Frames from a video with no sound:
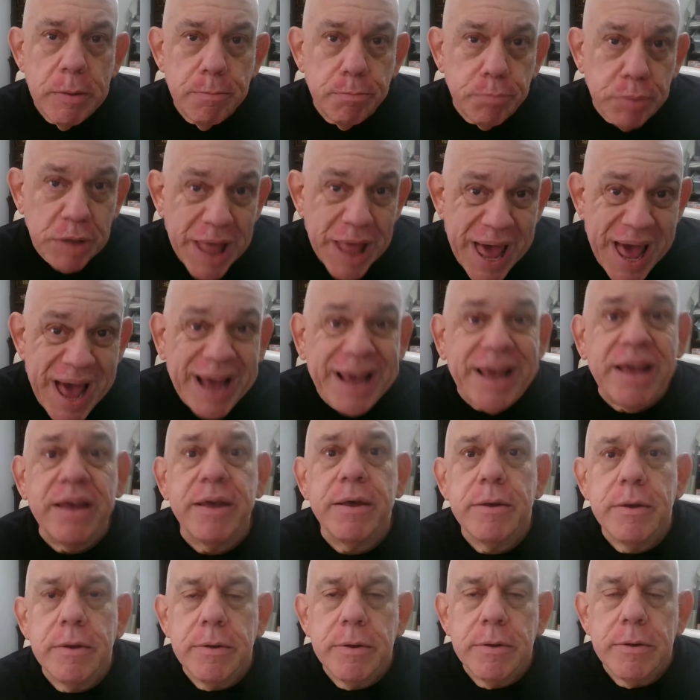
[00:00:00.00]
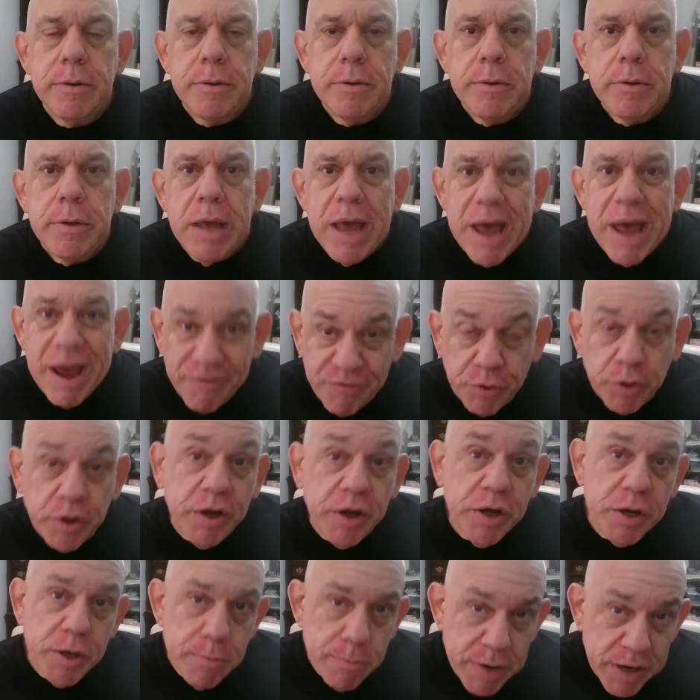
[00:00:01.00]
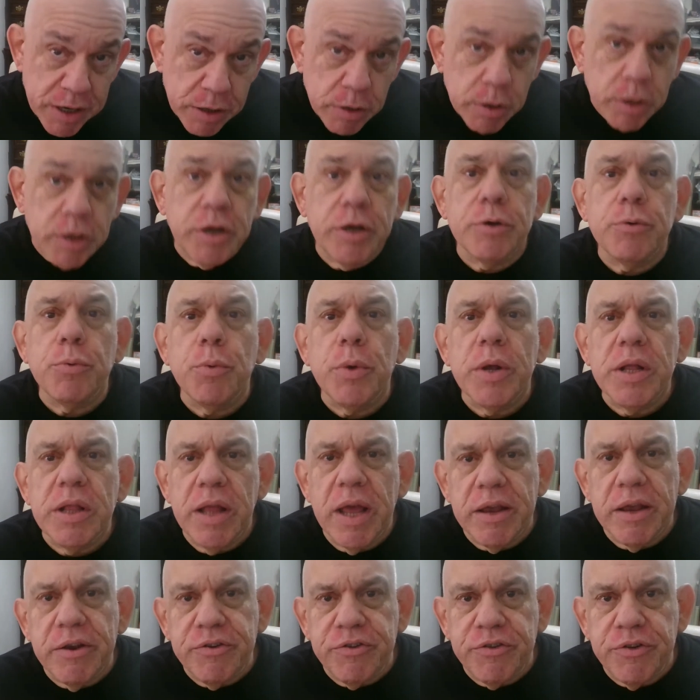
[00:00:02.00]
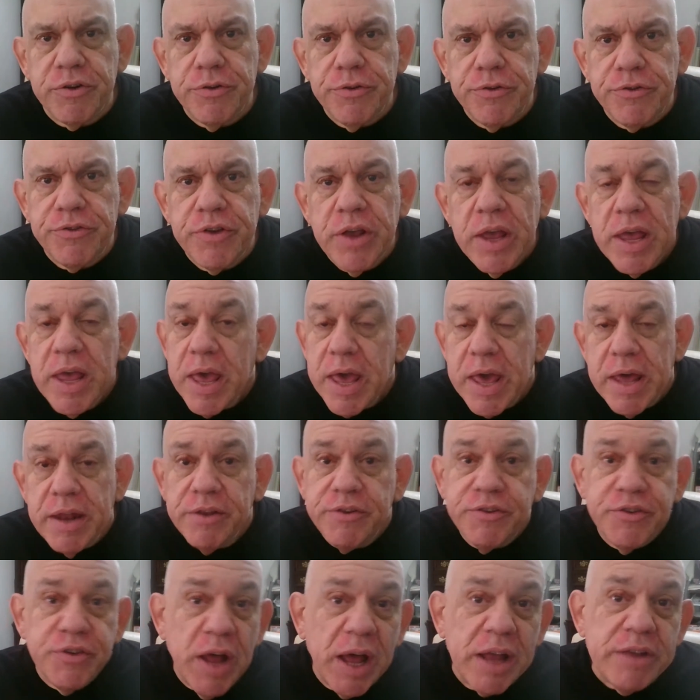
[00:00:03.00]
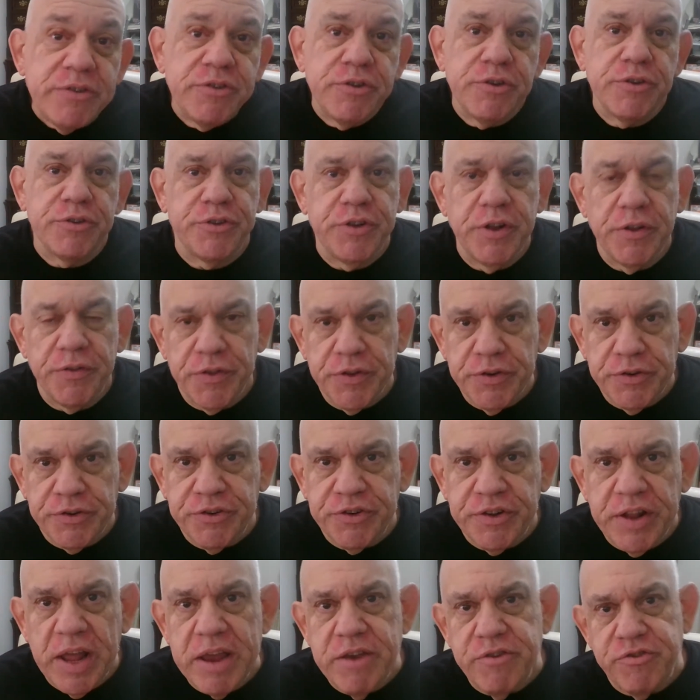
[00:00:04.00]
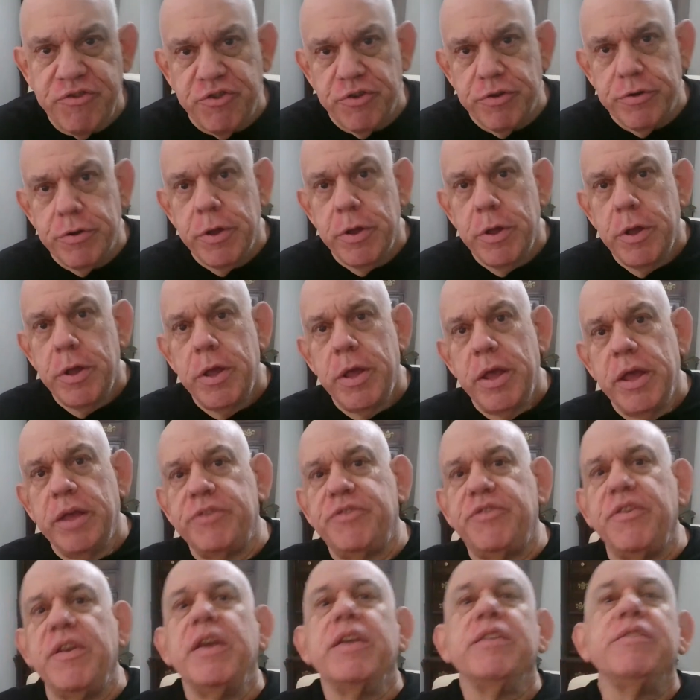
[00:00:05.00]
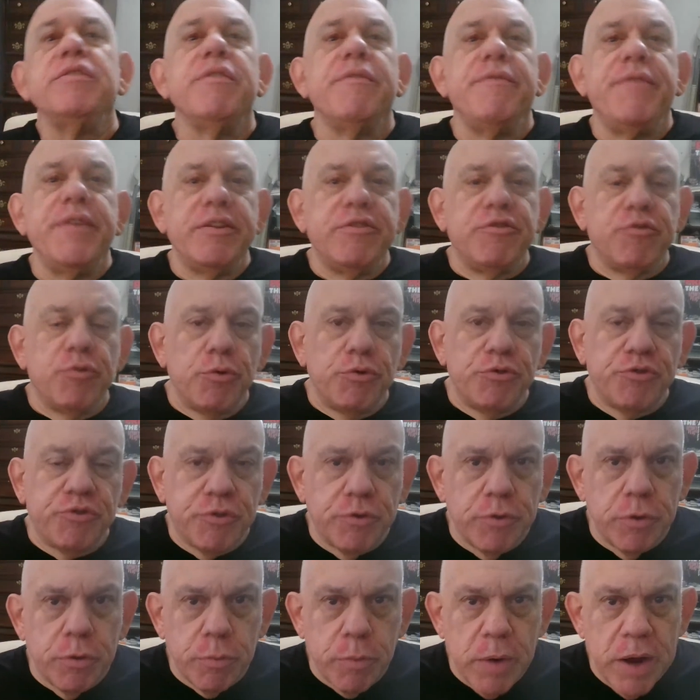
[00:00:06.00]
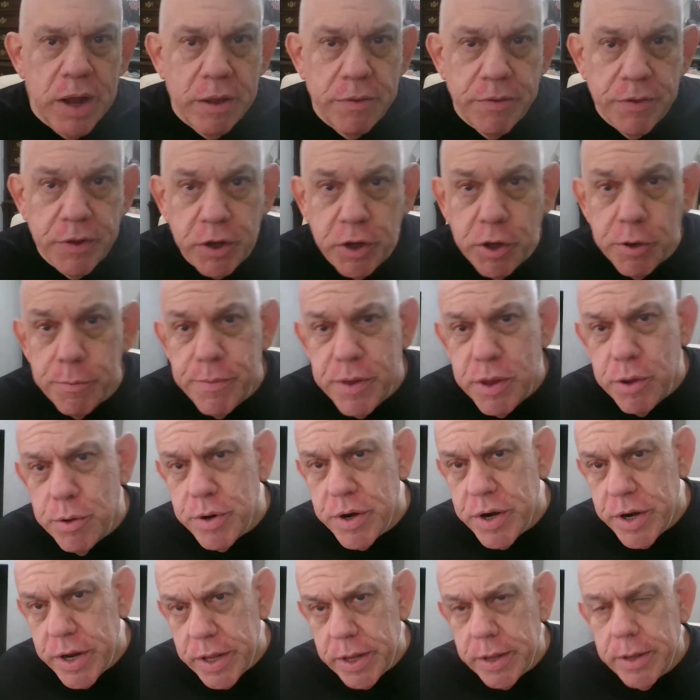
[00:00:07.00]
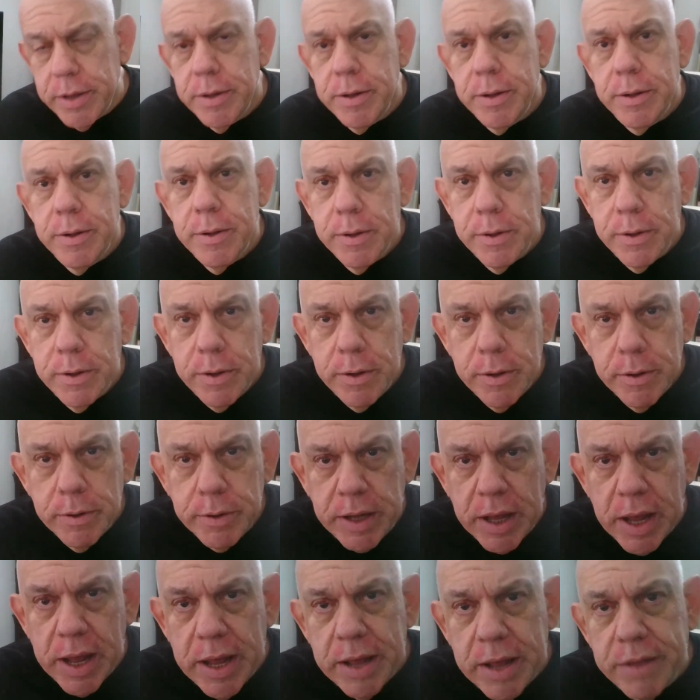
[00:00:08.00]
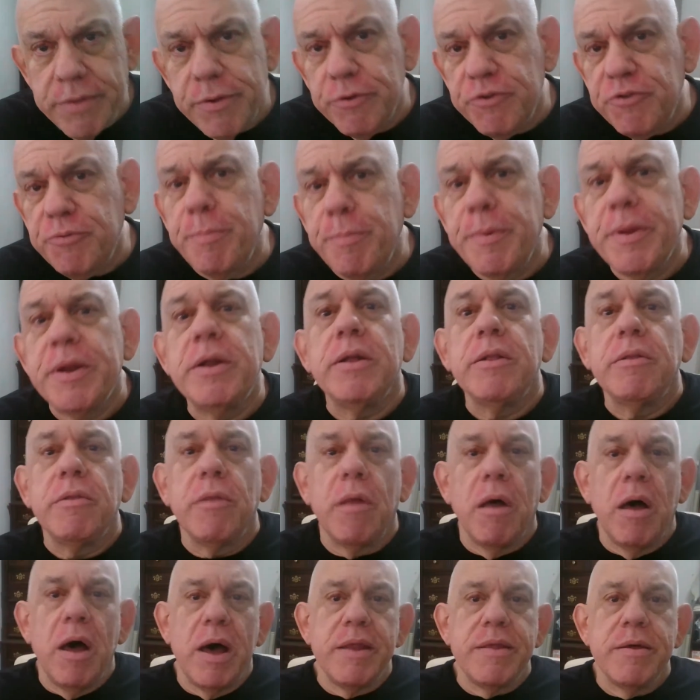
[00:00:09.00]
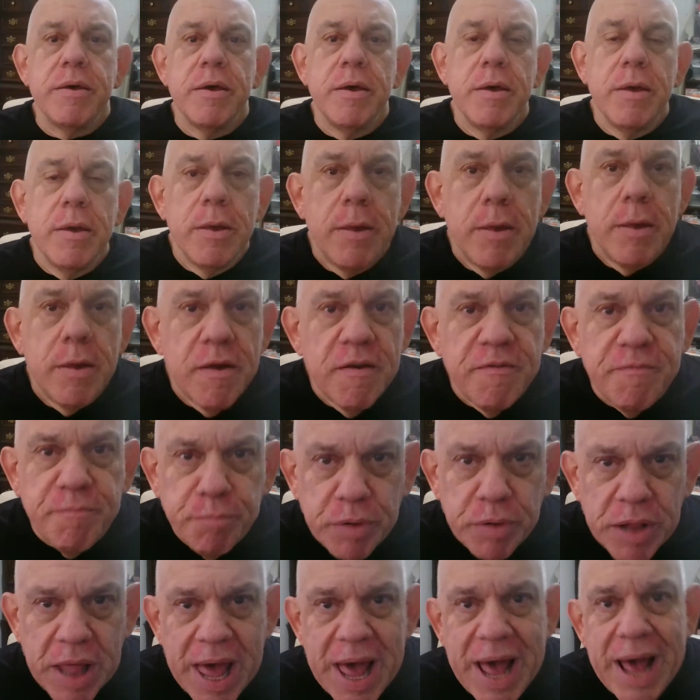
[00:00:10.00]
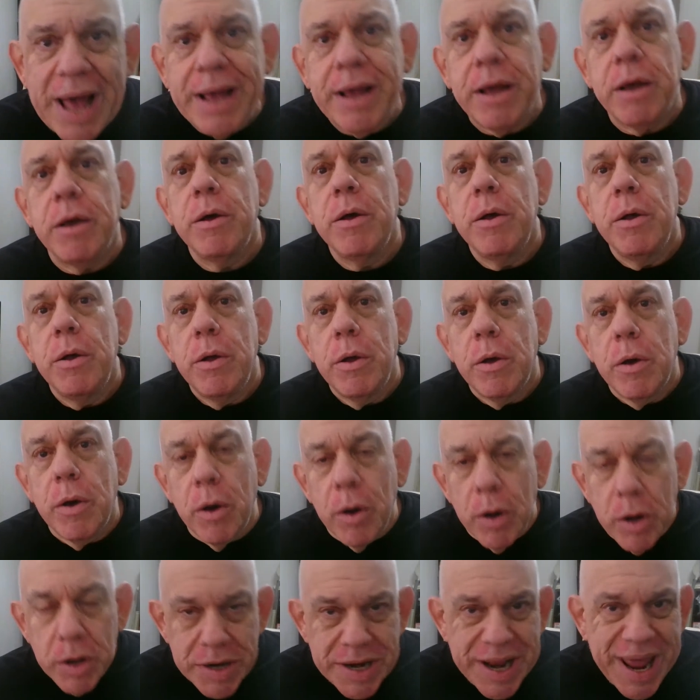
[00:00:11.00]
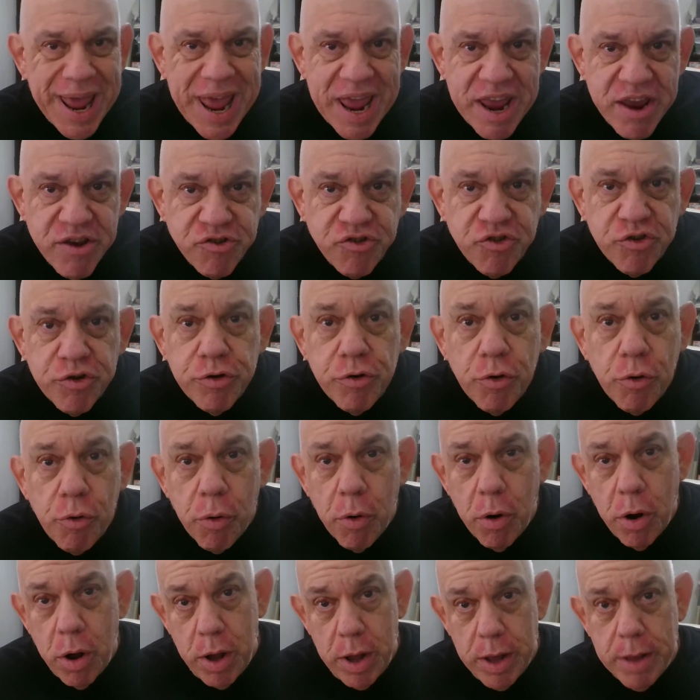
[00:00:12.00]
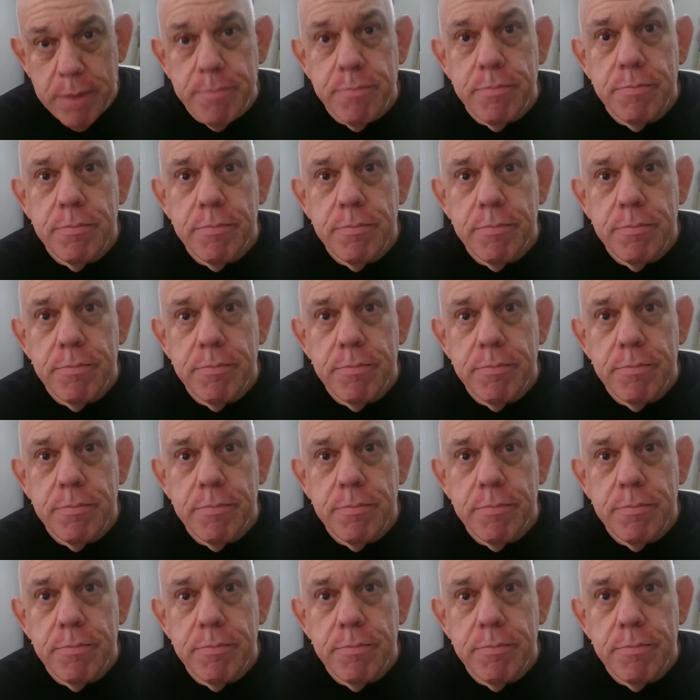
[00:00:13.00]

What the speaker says: Black, African American relations, and it's not just at the station, it's individuals around the community. Okay. And there's been a lot of Black on Asian crime,